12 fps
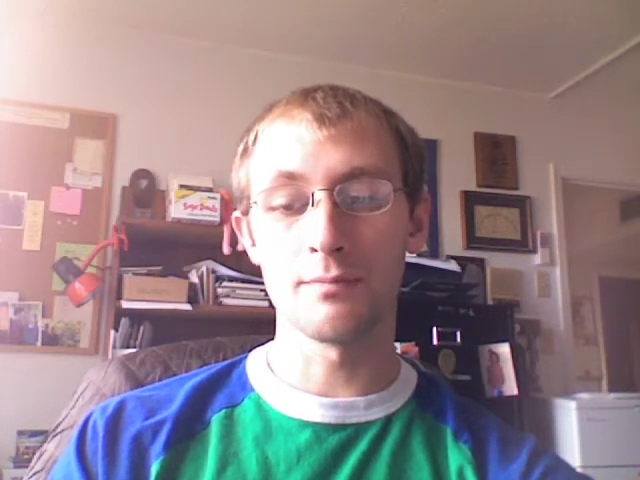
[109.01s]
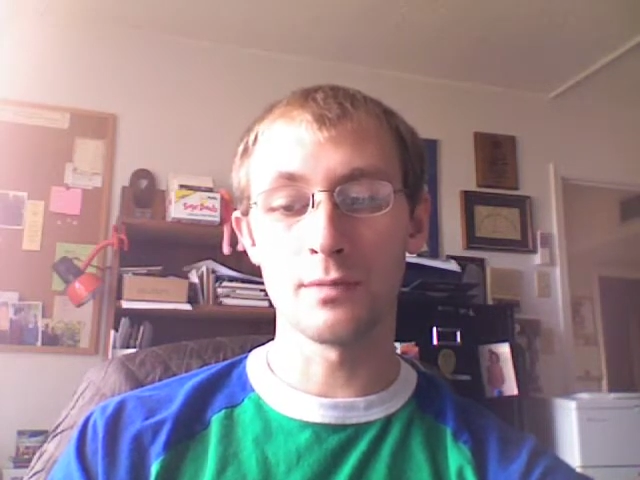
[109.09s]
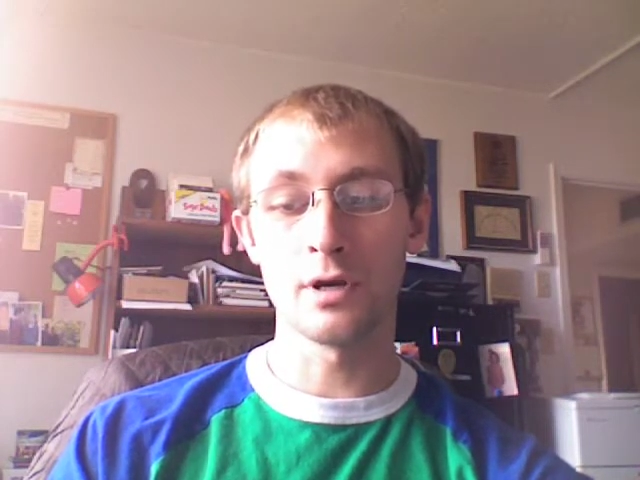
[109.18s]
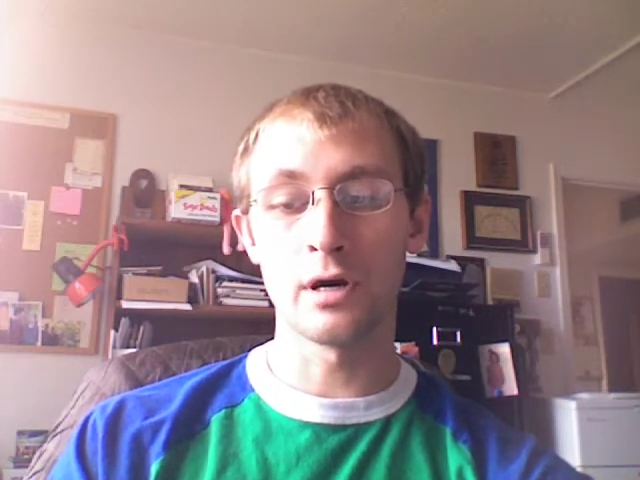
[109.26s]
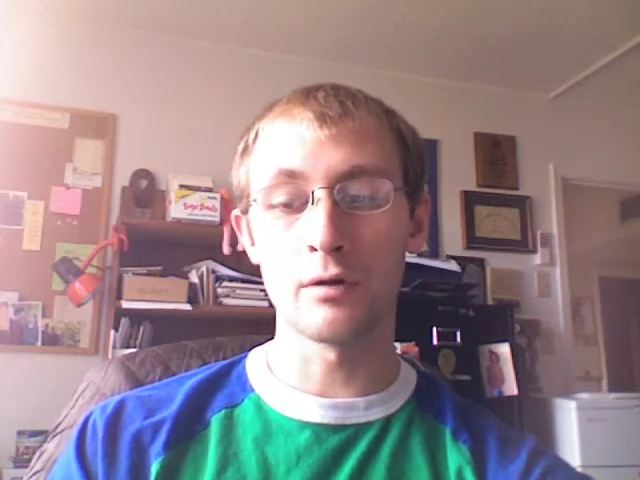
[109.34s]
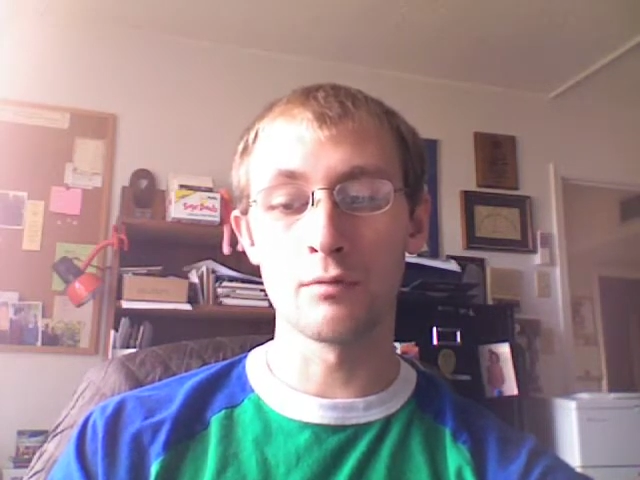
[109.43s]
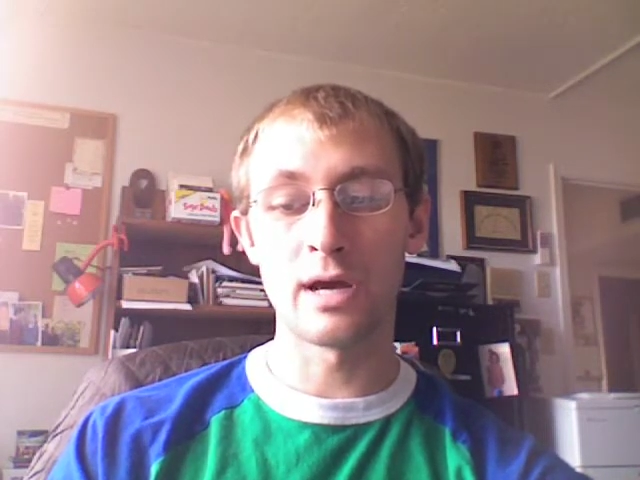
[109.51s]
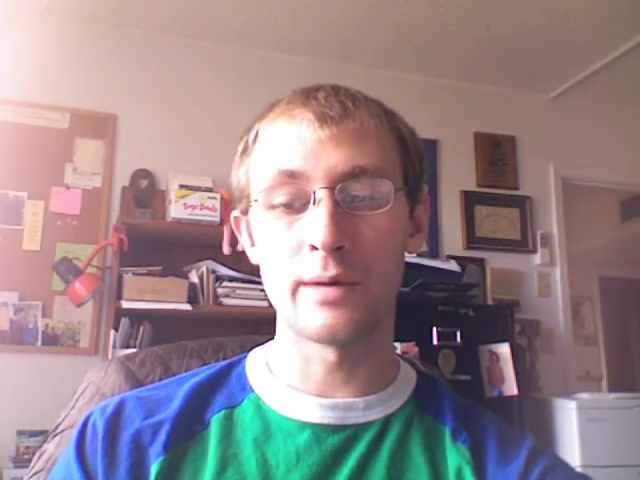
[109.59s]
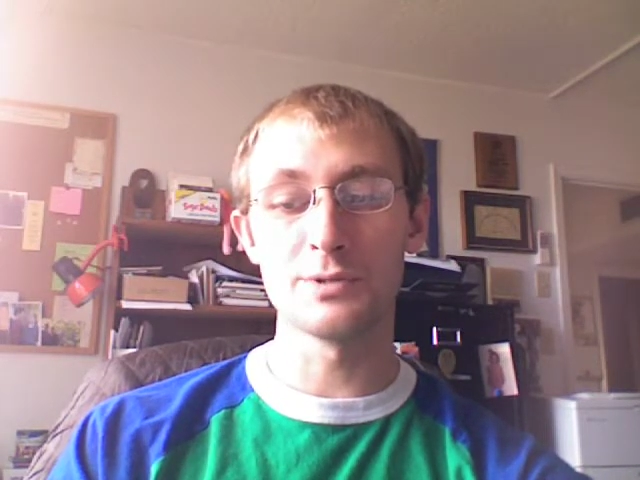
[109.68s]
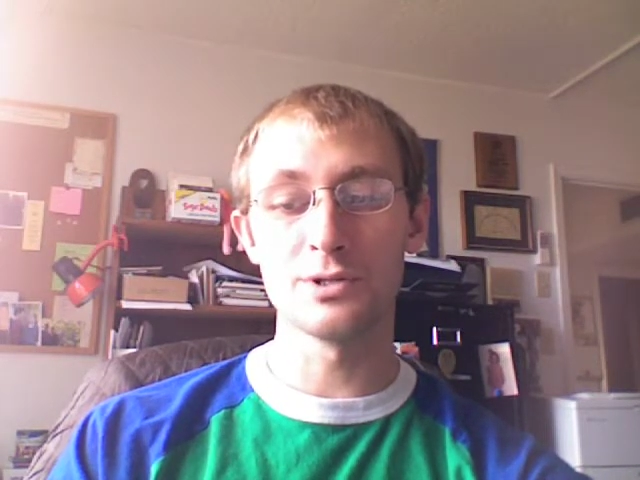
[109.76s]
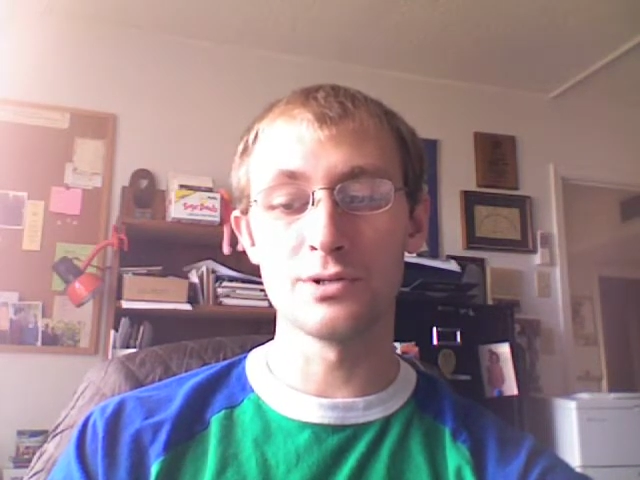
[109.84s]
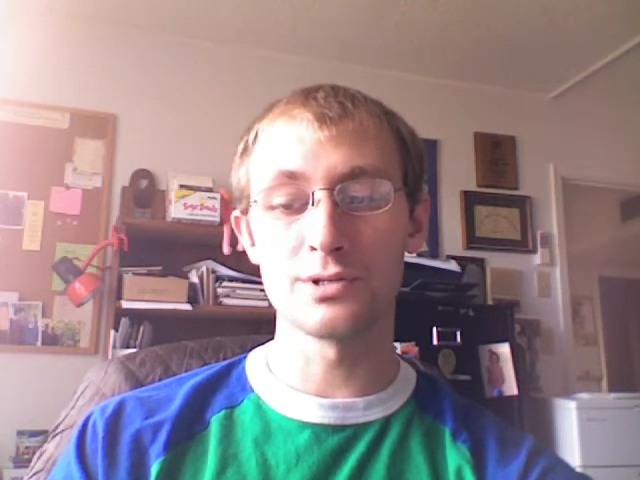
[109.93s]
God
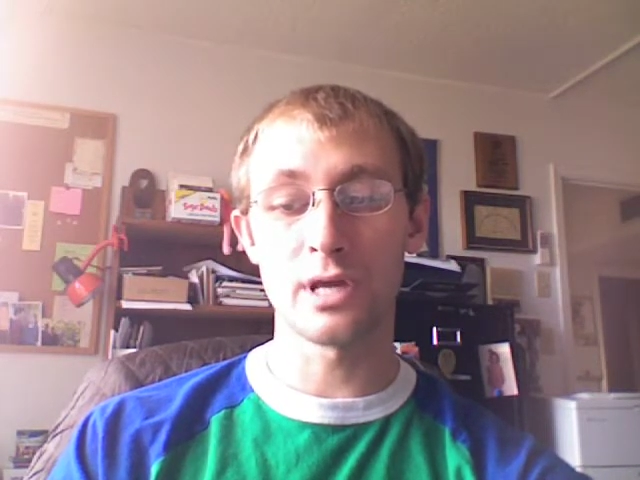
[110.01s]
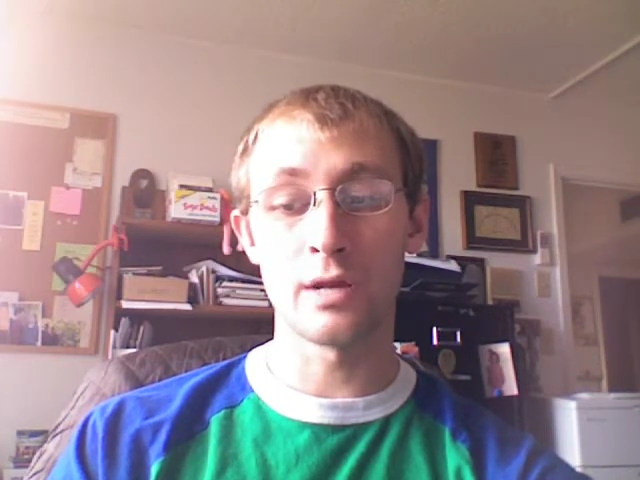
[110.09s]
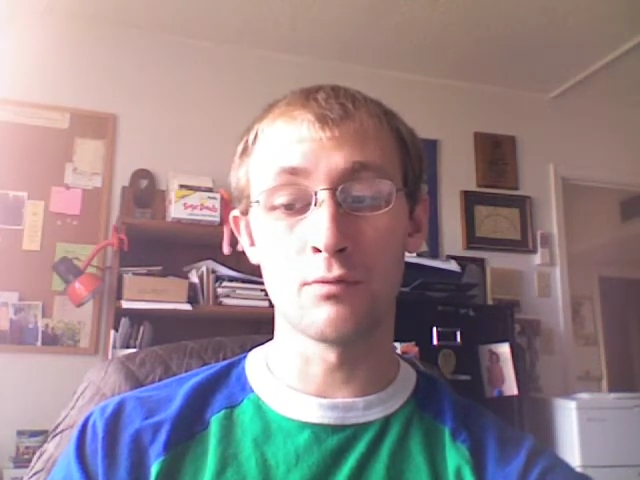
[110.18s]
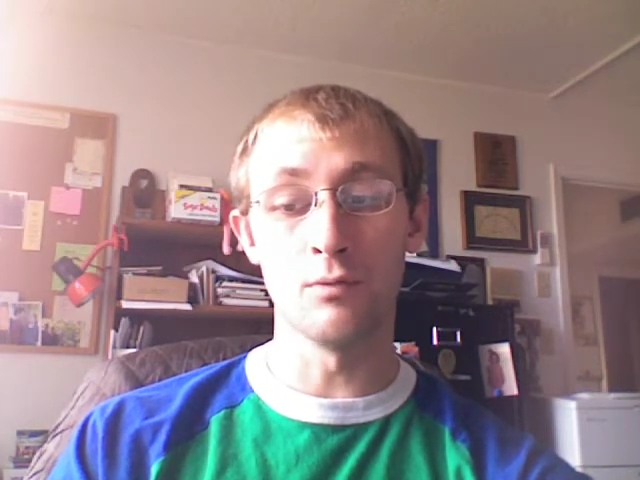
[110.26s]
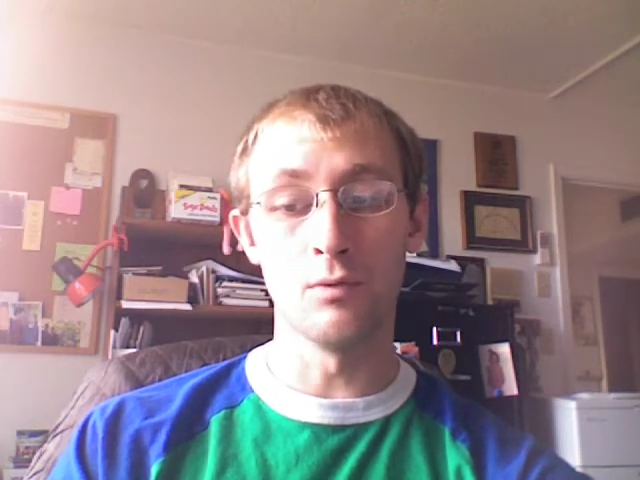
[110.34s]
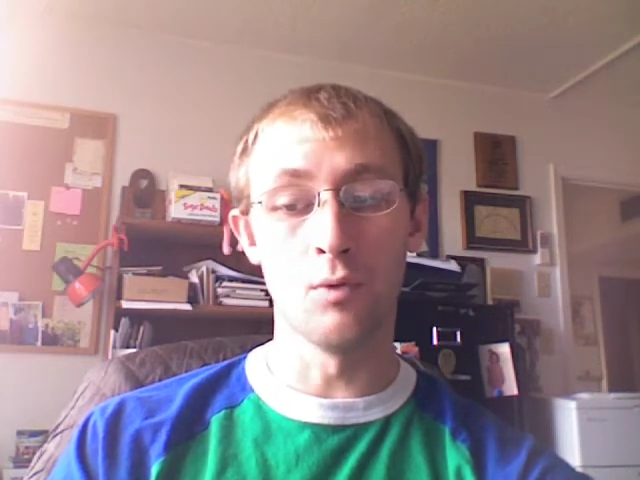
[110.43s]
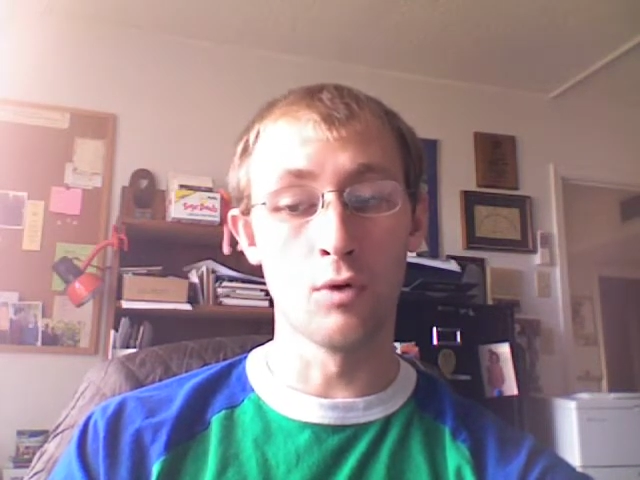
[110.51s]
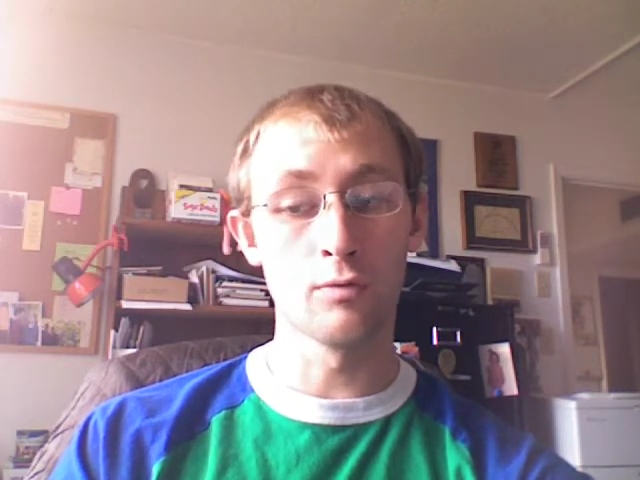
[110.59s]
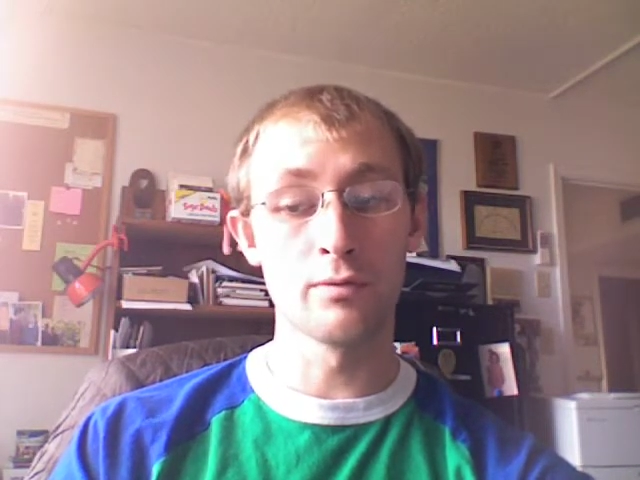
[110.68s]
raptures and or